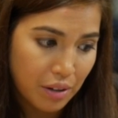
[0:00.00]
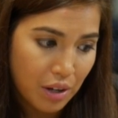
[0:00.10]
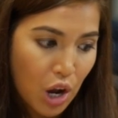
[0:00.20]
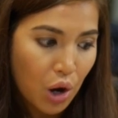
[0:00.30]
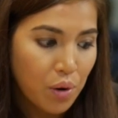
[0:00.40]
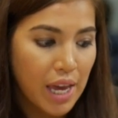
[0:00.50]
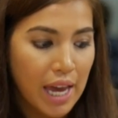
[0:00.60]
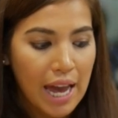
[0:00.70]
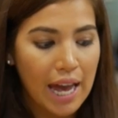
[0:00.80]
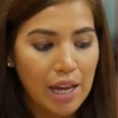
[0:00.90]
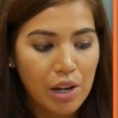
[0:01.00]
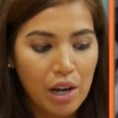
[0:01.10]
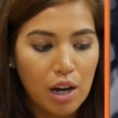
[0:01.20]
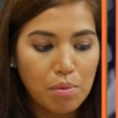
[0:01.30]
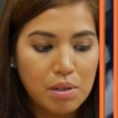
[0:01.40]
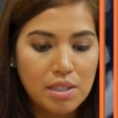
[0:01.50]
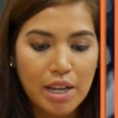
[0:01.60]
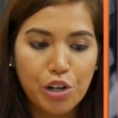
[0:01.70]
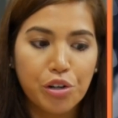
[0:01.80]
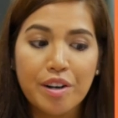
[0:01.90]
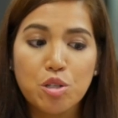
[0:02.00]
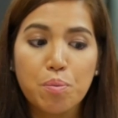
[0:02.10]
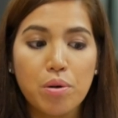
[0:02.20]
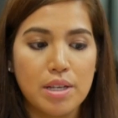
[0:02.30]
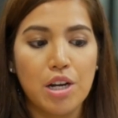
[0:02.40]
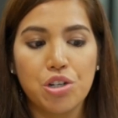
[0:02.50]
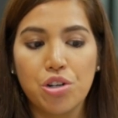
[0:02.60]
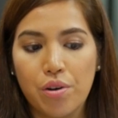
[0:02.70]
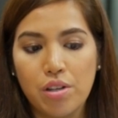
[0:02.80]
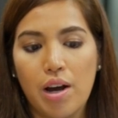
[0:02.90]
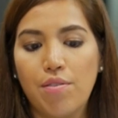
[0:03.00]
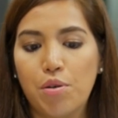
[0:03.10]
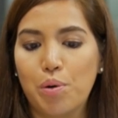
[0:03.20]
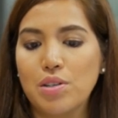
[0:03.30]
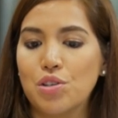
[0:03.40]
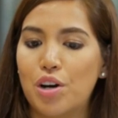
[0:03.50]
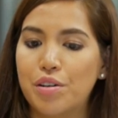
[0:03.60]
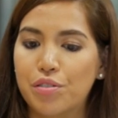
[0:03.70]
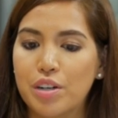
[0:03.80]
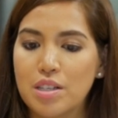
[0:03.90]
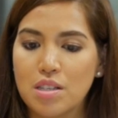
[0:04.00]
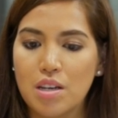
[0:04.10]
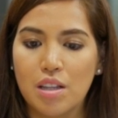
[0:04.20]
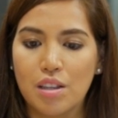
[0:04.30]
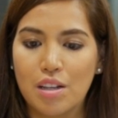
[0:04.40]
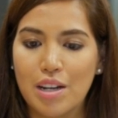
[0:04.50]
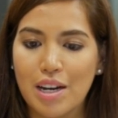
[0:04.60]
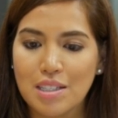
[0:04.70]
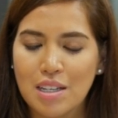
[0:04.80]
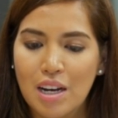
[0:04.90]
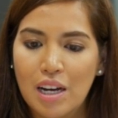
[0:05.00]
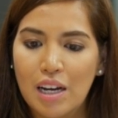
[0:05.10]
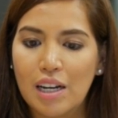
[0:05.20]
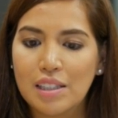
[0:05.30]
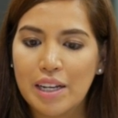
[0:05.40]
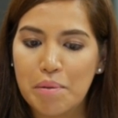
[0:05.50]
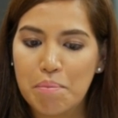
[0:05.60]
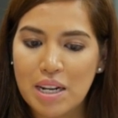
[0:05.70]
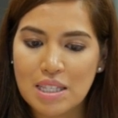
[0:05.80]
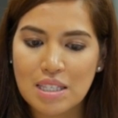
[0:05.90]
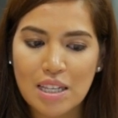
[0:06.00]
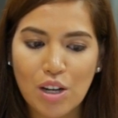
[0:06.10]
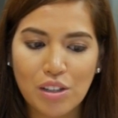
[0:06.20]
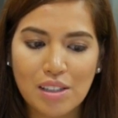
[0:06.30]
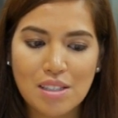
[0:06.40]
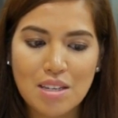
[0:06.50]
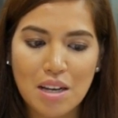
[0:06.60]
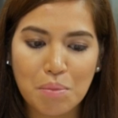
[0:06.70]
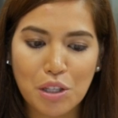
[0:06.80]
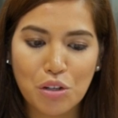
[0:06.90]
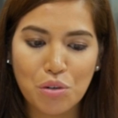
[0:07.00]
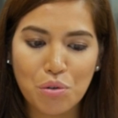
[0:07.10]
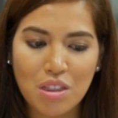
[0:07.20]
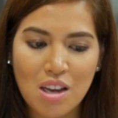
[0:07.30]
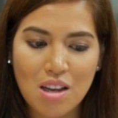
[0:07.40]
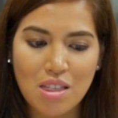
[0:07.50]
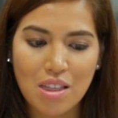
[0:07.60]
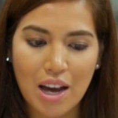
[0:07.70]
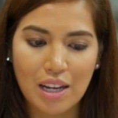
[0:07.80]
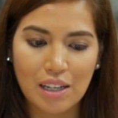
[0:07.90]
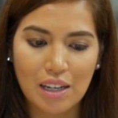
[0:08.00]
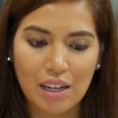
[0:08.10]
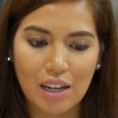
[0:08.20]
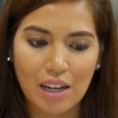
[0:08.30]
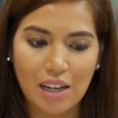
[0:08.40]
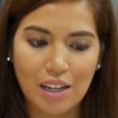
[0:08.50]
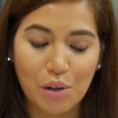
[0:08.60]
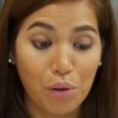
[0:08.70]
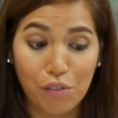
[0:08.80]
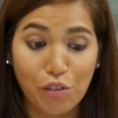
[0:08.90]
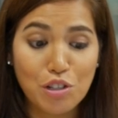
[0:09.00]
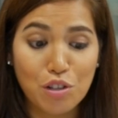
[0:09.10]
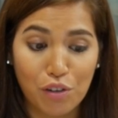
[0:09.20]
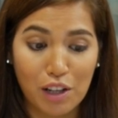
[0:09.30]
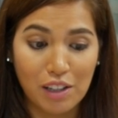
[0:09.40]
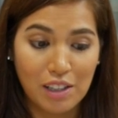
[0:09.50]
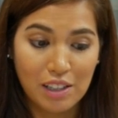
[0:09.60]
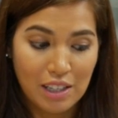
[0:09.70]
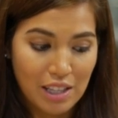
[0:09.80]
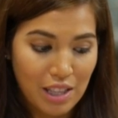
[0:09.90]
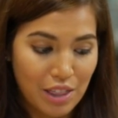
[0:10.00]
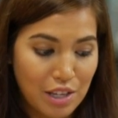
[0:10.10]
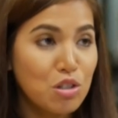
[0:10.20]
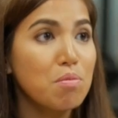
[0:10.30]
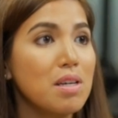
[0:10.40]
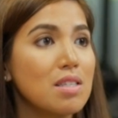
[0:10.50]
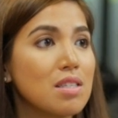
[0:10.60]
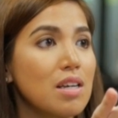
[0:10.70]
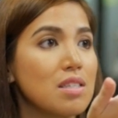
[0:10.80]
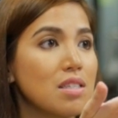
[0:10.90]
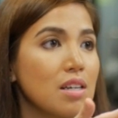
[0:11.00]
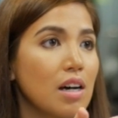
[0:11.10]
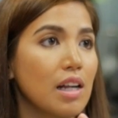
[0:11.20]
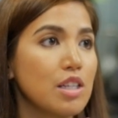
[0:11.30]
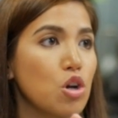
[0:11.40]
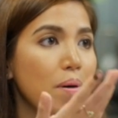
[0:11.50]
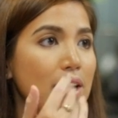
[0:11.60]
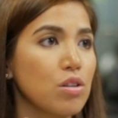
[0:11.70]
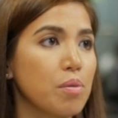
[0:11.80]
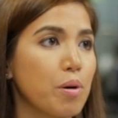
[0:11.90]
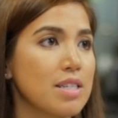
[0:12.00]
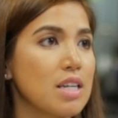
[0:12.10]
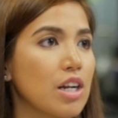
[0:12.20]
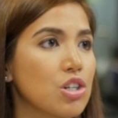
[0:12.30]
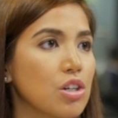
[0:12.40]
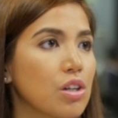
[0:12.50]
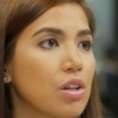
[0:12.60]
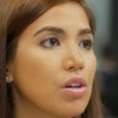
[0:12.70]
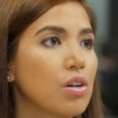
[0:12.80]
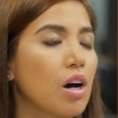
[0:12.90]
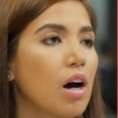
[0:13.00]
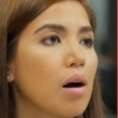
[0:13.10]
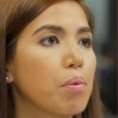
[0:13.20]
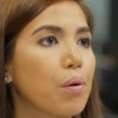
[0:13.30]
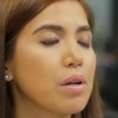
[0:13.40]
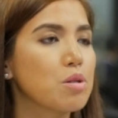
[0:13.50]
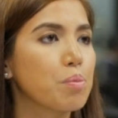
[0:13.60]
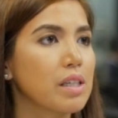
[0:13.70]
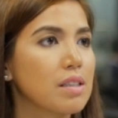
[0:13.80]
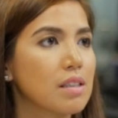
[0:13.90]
Okay, and um, Senator Grace Poe is actually going to have a press conference in the next uh, 10 minutes. Now, tell me, do you think that, uh, well, first of all, this to me is, is uh, let's go back to the presidential uh, polls, please.